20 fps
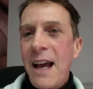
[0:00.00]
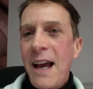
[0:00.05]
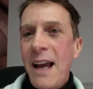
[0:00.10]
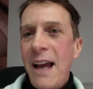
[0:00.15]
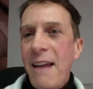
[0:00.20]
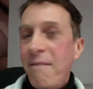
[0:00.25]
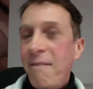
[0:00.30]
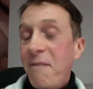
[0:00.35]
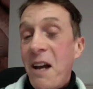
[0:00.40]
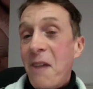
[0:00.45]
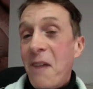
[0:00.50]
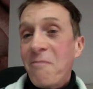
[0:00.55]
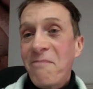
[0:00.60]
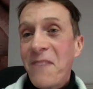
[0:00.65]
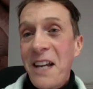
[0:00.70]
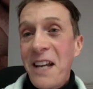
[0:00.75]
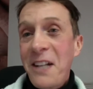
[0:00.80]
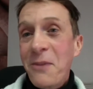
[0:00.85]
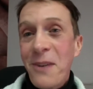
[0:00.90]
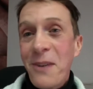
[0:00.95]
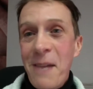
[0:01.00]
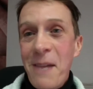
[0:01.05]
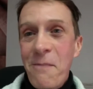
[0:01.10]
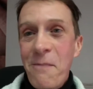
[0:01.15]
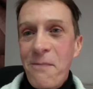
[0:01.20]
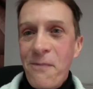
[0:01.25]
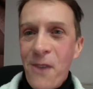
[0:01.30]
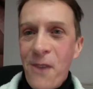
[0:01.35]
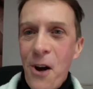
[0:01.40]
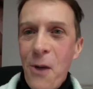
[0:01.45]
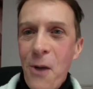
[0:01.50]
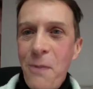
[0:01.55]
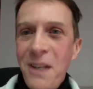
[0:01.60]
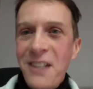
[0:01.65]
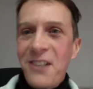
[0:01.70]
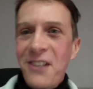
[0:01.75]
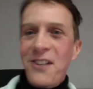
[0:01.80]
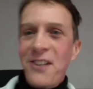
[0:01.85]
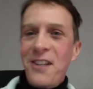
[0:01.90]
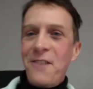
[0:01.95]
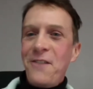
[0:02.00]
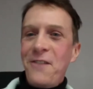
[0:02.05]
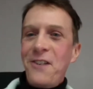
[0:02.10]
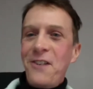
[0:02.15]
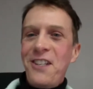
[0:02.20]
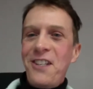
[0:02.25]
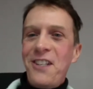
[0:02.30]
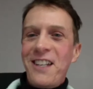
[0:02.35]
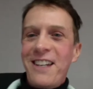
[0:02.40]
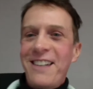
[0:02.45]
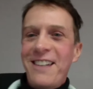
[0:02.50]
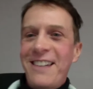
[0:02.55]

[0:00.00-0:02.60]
Yeah, that's what I'm hoping to do in the future.